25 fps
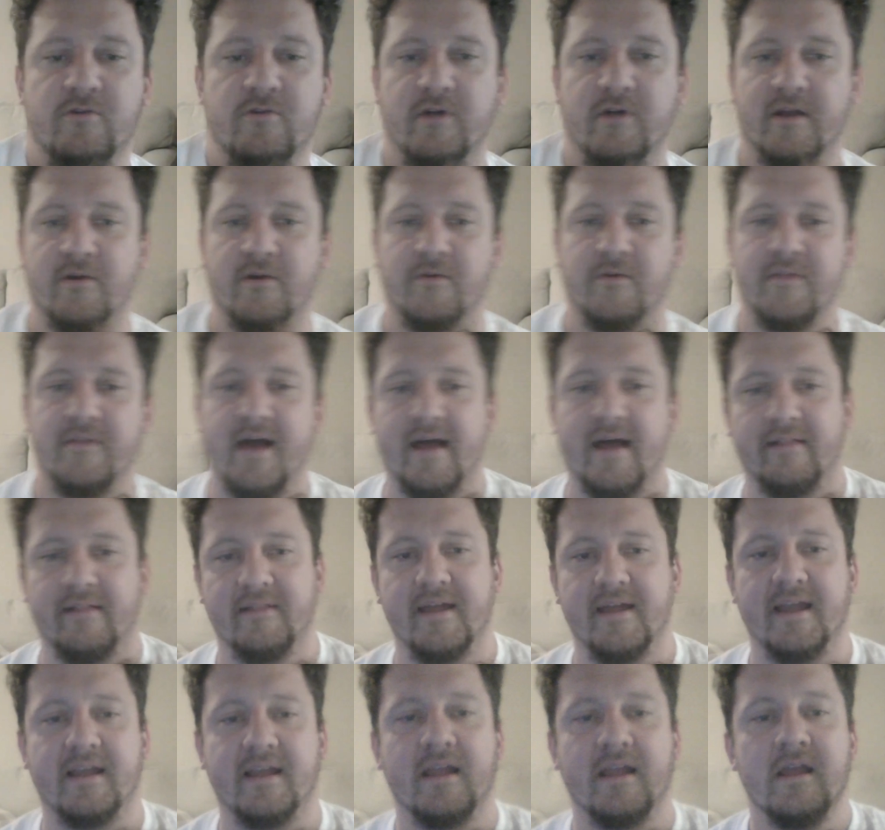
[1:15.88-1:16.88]
click on that
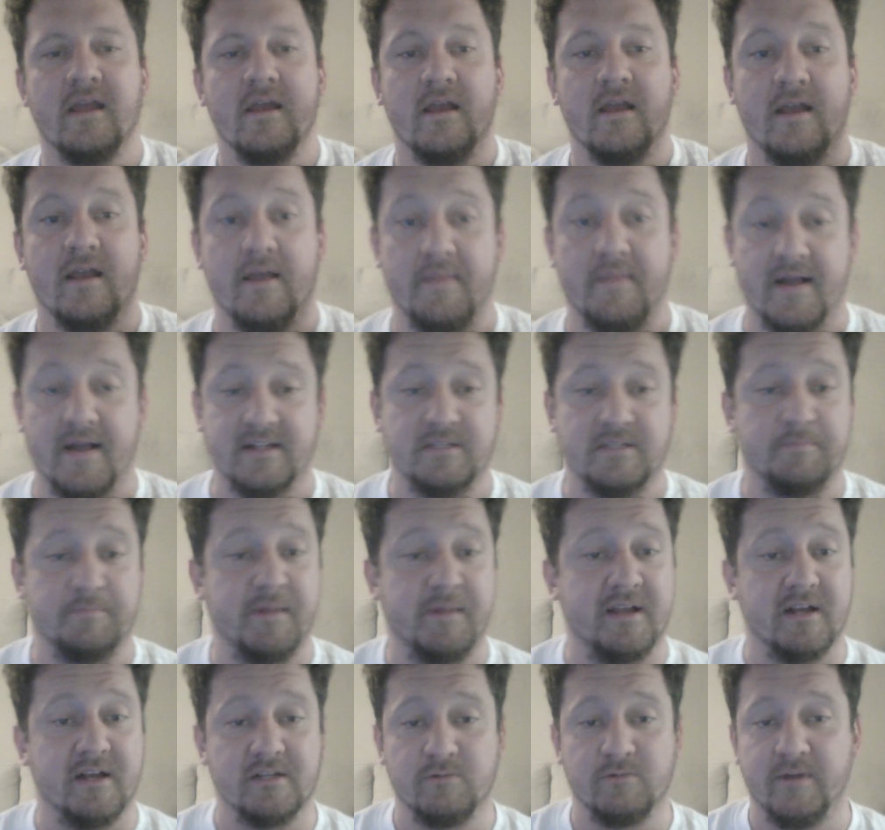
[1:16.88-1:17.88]
link. And that's
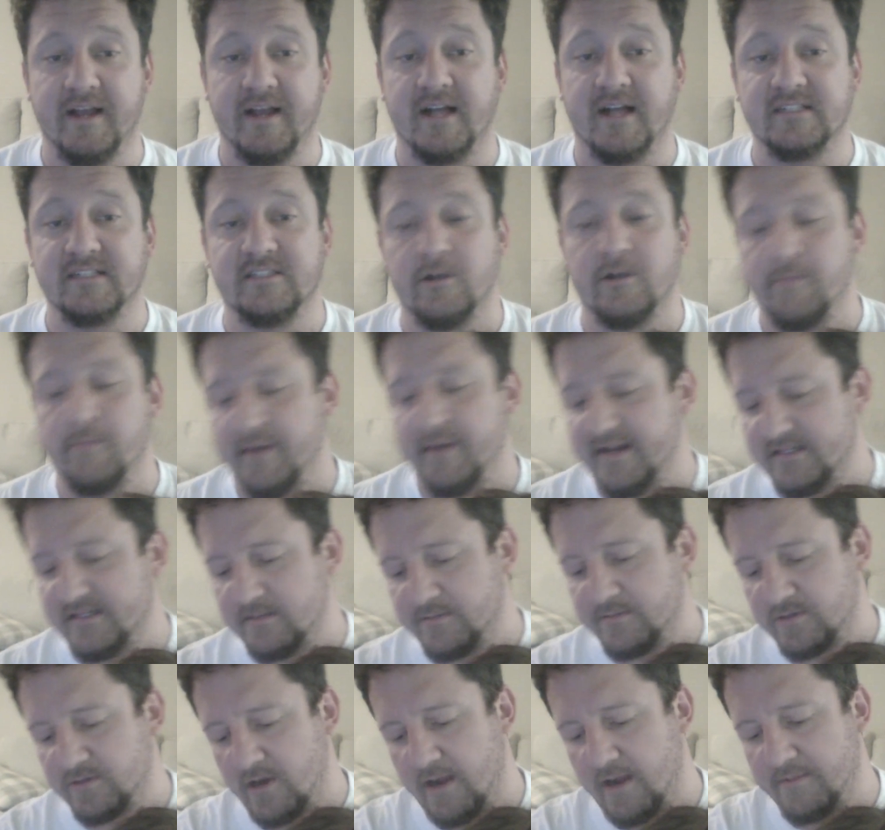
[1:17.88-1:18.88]
because we got so I'll many
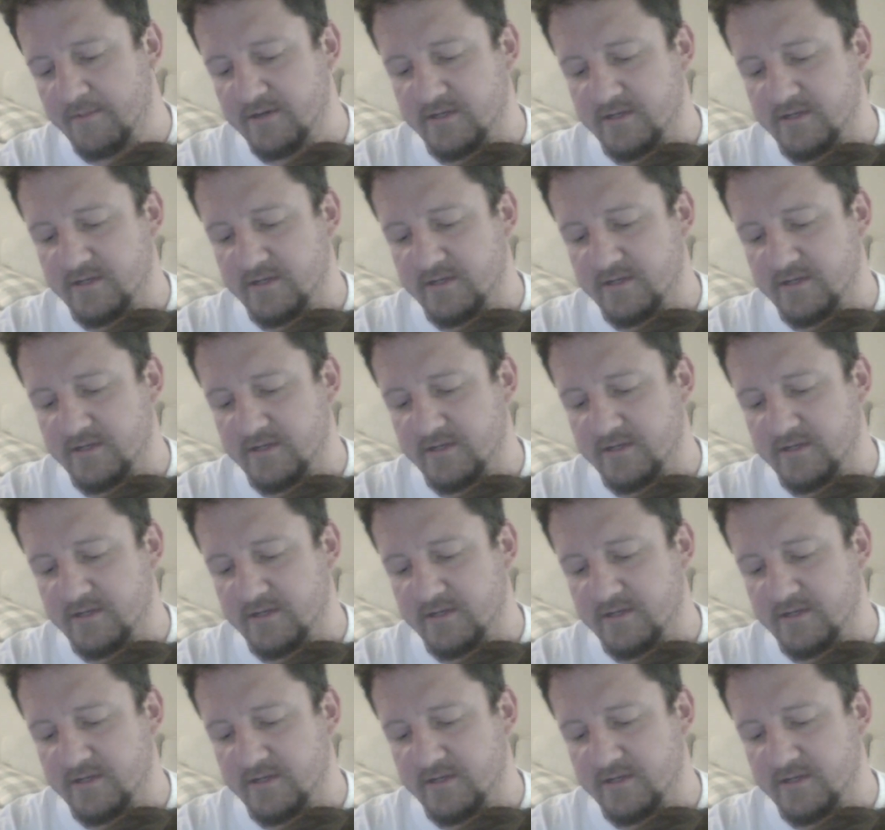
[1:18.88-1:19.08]
subscribers.